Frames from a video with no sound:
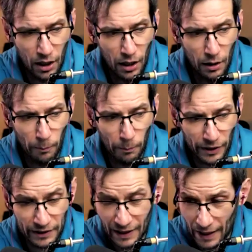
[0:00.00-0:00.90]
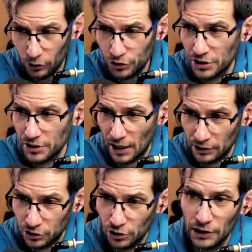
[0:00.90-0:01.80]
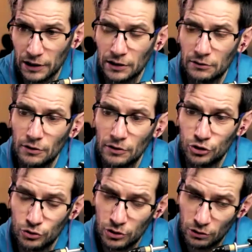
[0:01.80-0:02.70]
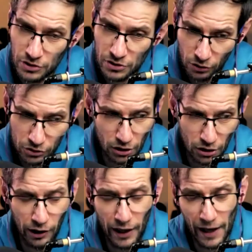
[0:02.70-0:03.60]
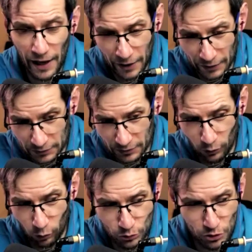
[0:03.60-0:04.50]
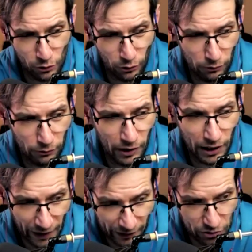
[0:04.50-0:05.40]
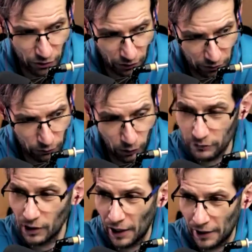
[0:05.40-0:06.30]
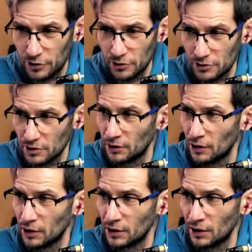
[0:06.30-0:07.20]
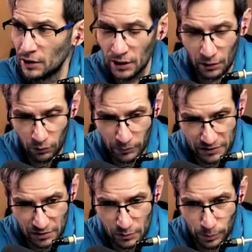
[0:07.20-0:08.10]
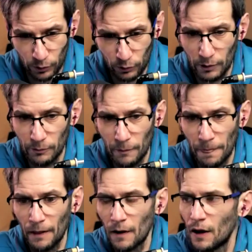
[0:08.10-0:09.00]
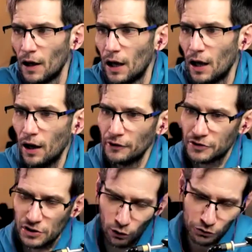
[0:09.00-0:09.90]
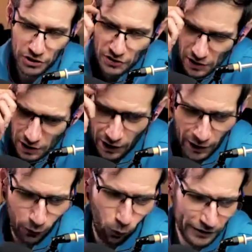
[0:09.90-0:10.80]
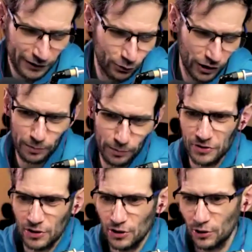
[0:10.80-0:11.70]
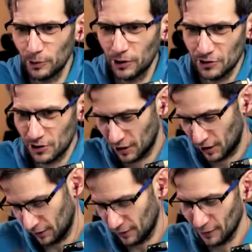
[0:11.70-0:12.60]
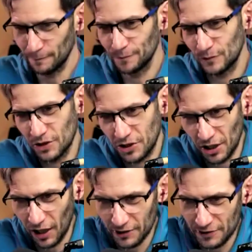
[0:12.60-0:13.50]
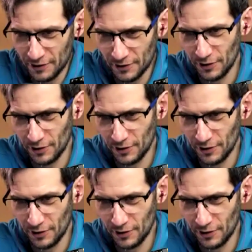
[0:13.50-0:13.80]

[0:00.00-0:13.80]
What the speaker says: but now she's actually a junior researcher and also a lecturer, one of the lecturers in our master's program. So she's in a quite unique position because she has this